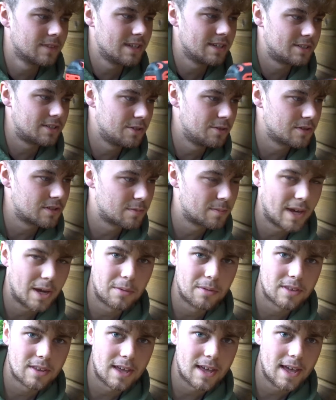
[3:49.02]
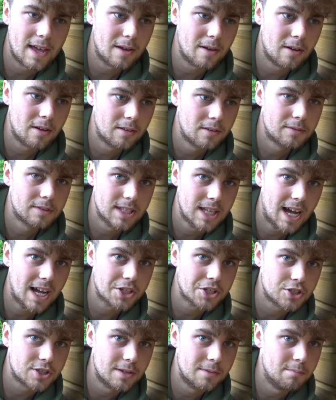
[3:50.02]
It's used to be able to hit
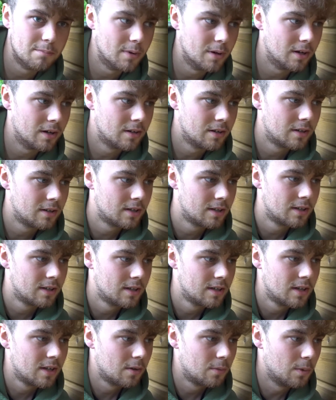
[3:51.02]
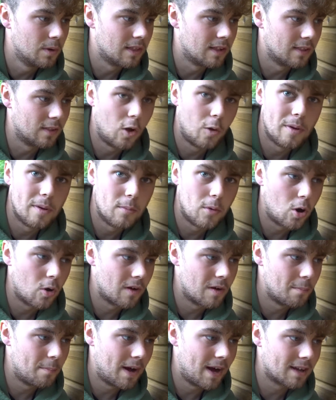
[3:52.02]
large timber with a little bit more
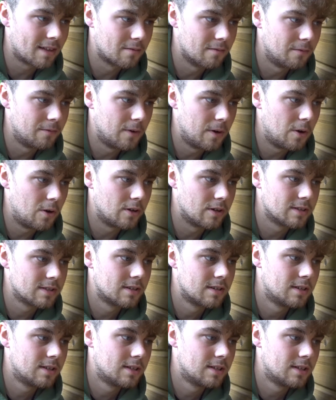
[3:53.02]
impact and force.